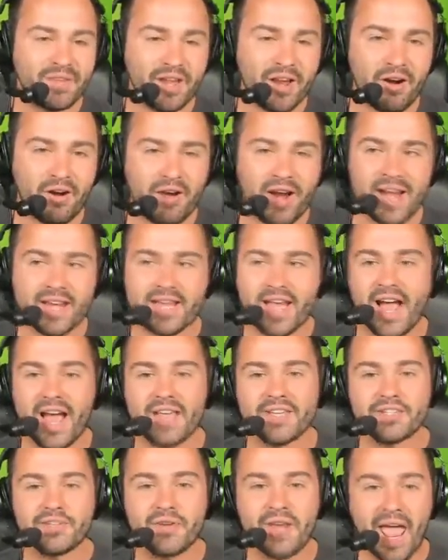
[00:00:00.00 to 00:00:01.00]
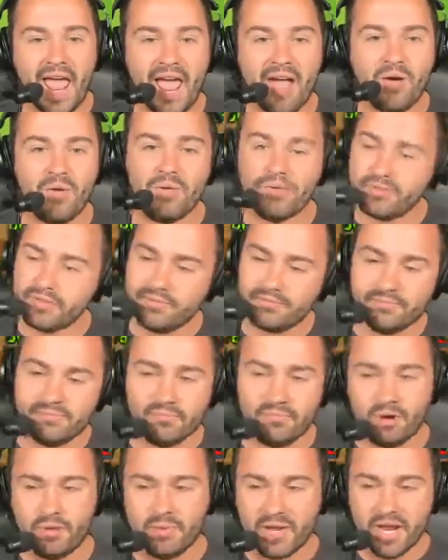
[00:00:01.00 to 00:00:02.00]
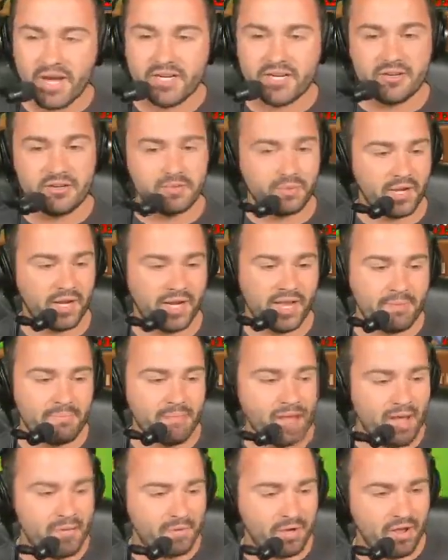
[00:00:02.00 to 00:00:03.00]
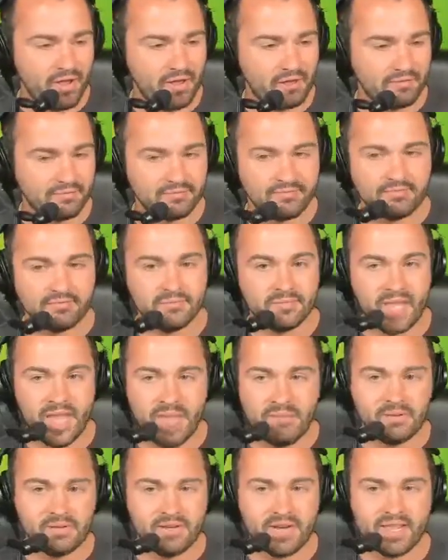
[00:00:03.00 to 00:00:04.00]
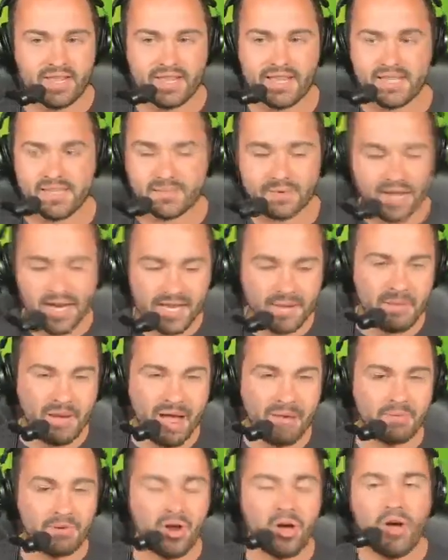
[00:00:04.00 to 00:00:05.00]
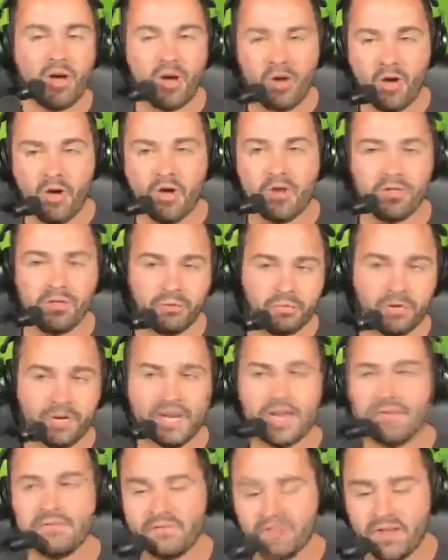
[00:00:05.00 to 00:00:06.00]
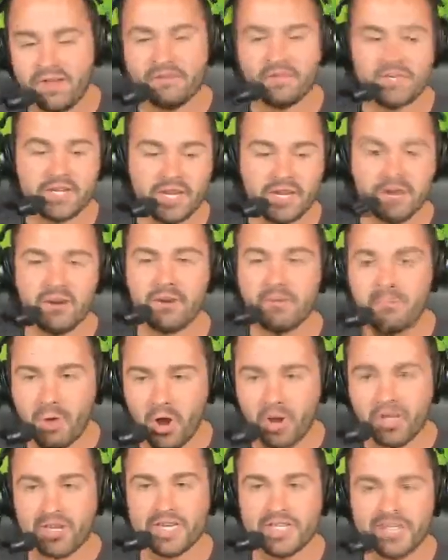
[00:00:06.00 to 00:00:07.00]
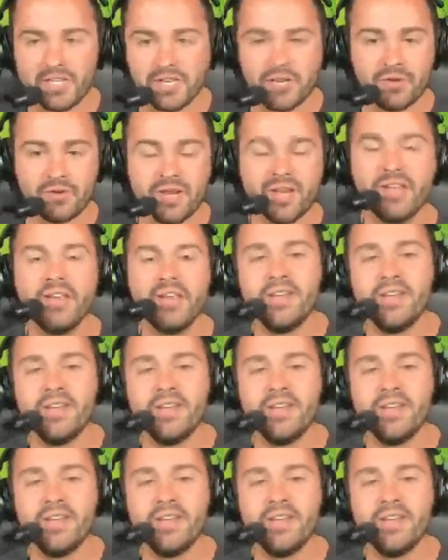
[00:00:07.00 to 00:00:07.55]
Alright guys, so now what we gotta do is we gotta get Pop and Awe. We can't build anything else, we gotta get Pop and Awe. All 3 fifth-tier monkeys, dude.